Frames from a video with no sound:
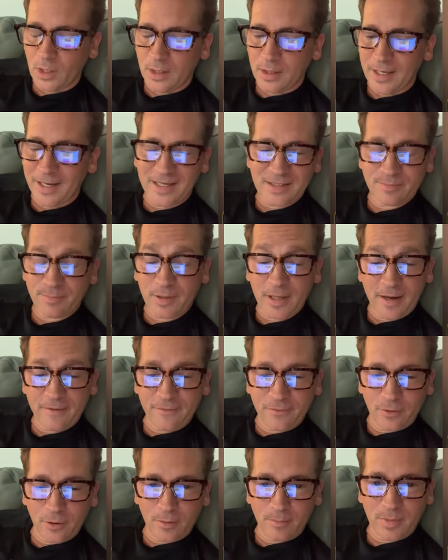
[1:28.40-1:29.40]
I guess,
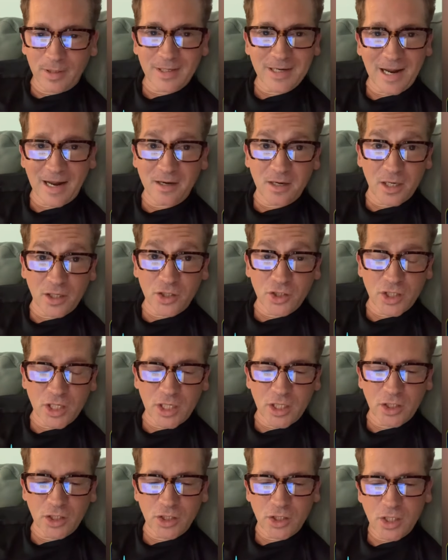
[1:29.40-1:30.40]
platform, but not an
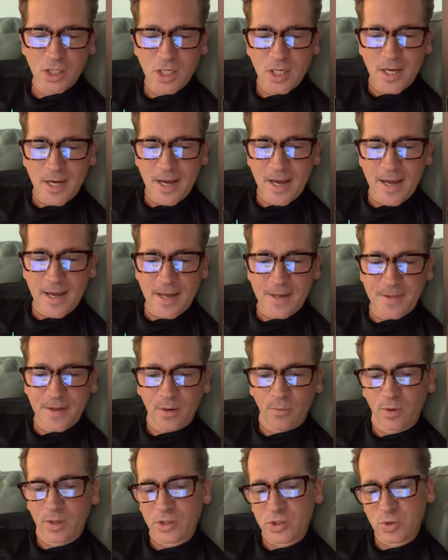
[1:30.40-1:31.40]
exchange, and they
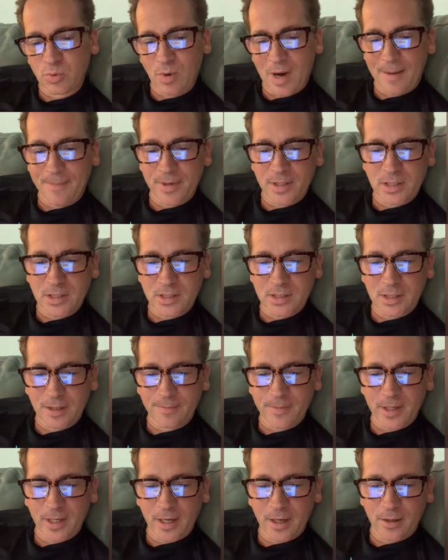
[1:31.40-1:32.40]
want to swap it to
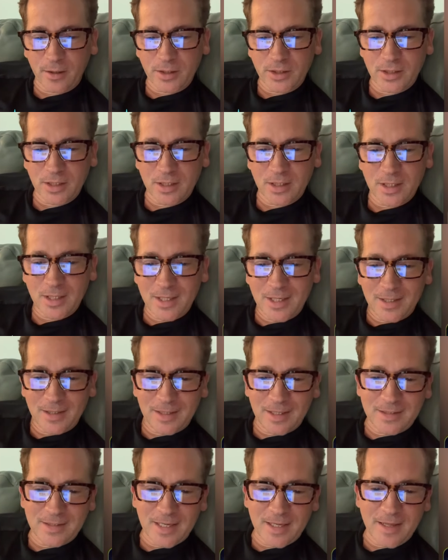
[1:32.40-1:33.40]
something else. And
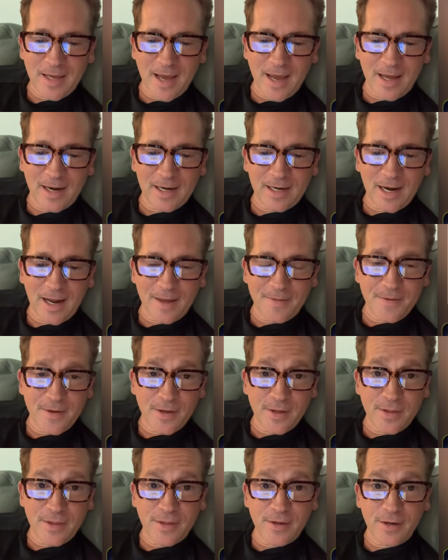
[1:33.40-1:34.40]
let's say they had it on the
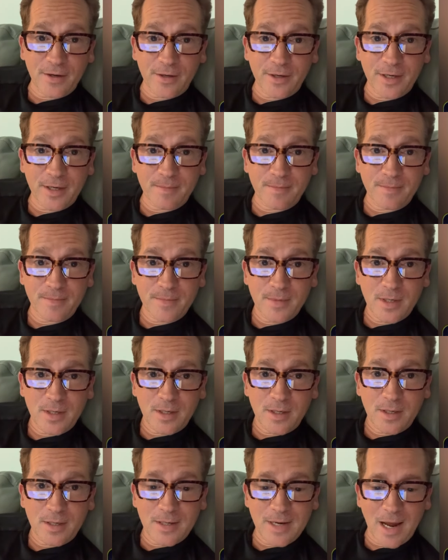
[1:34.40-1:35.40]
Ethereum
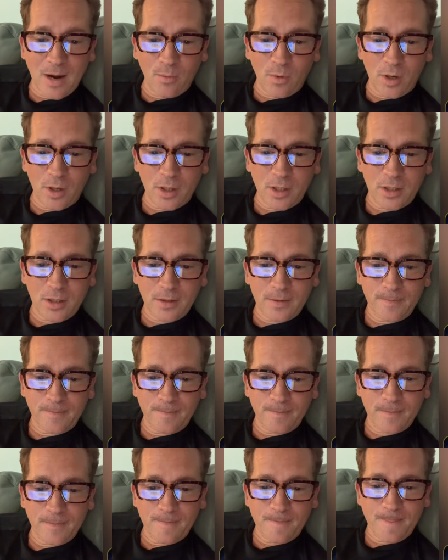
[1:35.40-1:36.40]
network.
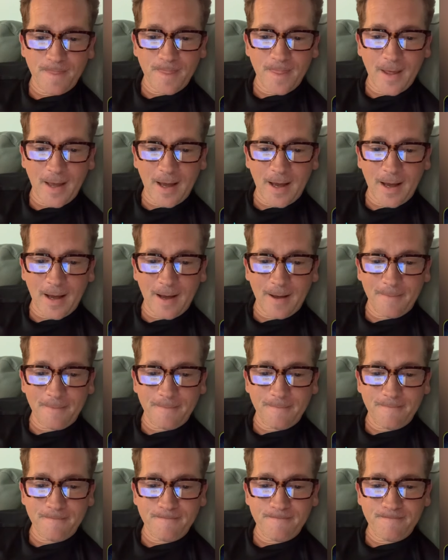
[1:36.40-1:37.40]
Um,